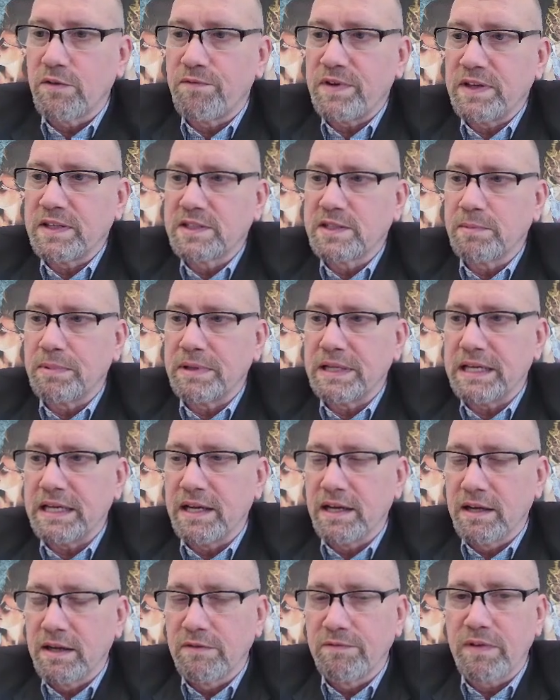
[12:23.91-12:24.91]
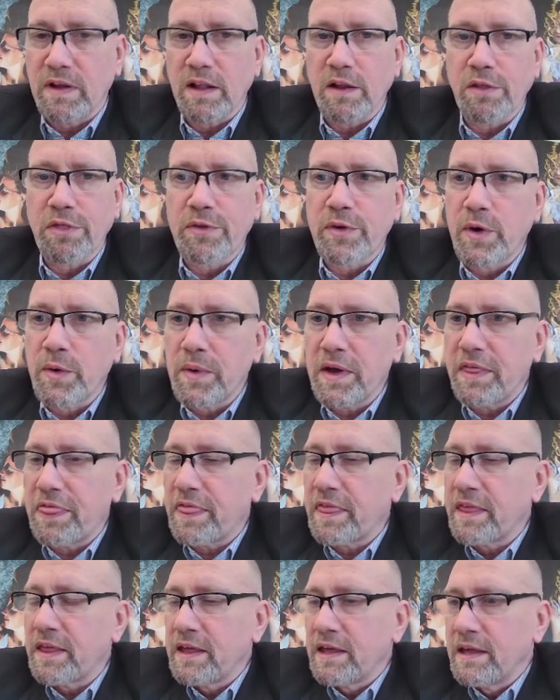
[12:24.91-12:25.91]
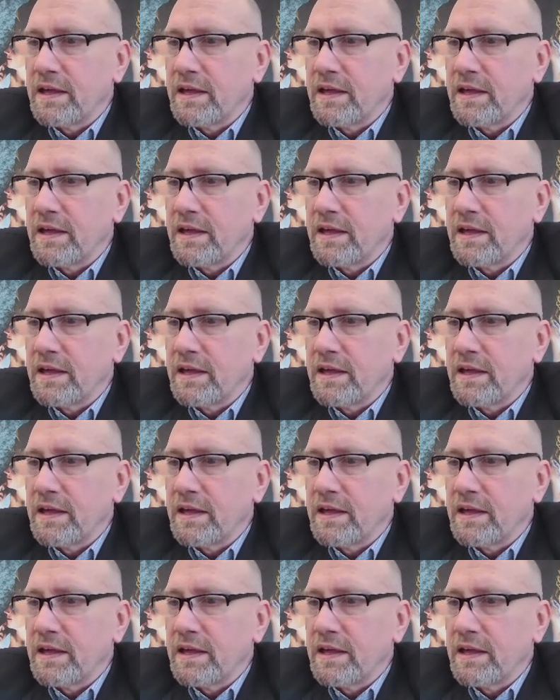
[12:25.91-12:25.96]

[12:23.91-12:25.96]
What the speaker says: feasibly follow through with.